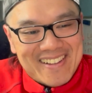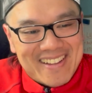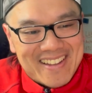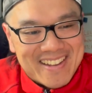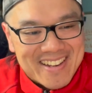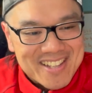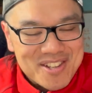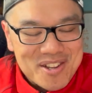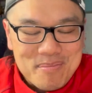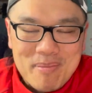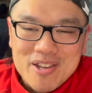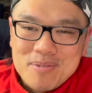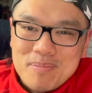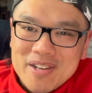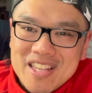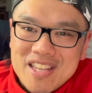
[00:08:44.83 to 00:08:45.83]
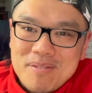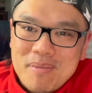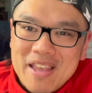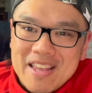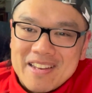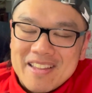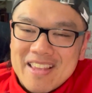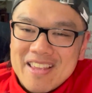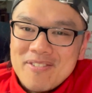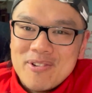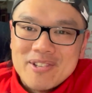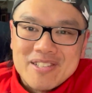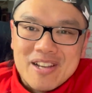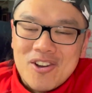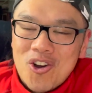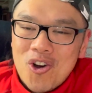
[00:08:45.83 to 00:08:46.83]
And that's how much money he made. It
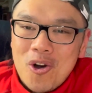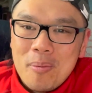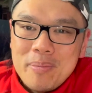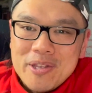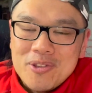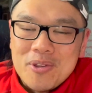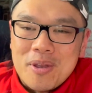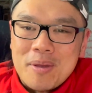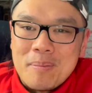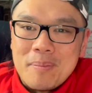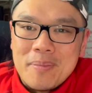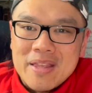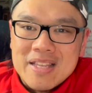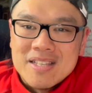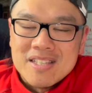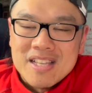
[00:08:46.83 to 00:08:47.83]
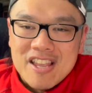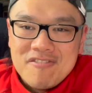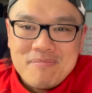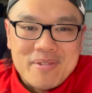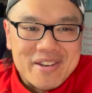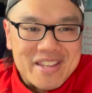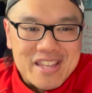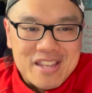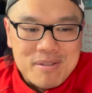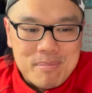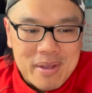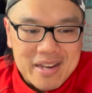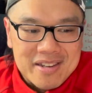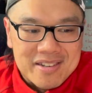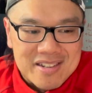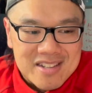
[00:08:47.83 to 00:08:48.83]
was a hobby to him. He saved money. He
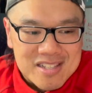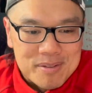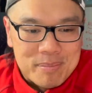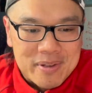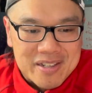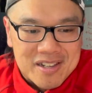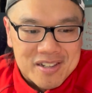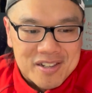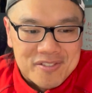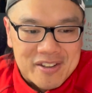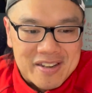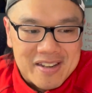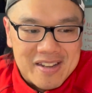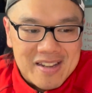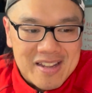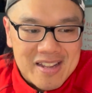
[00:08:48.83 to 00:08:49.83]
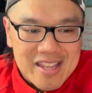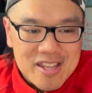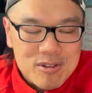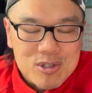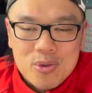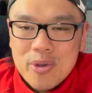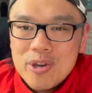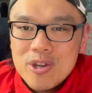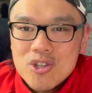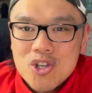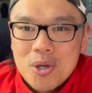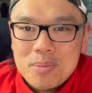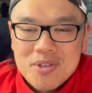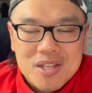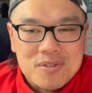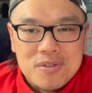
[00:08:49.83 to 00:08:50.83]
made a discipline out of it. He was going to
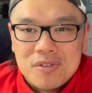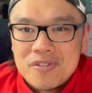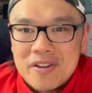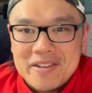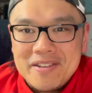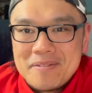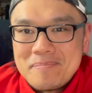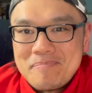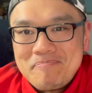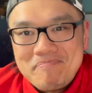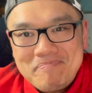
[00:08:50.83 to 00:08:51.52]
job just for fun.